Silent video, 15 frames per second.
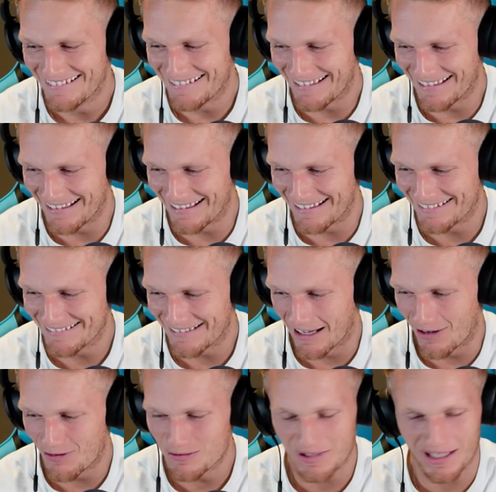Yeah.
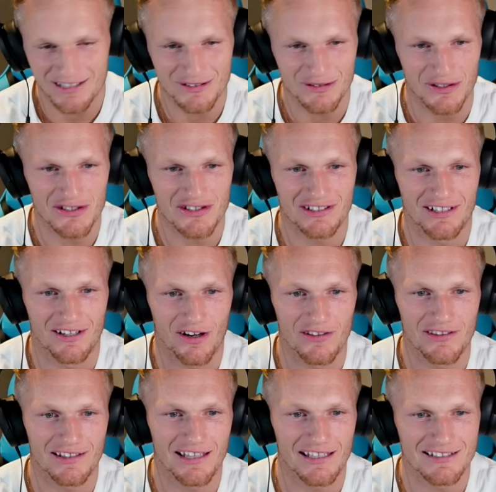Next question. I don't
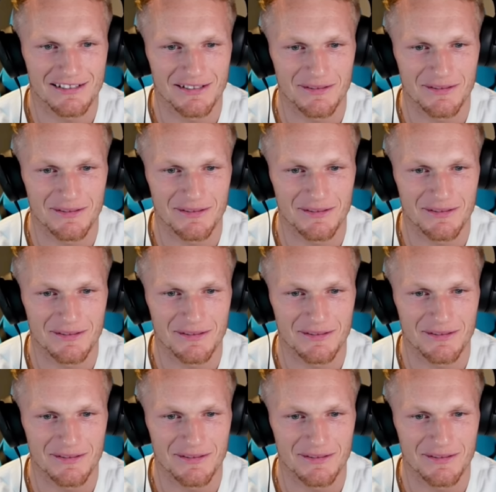think that's going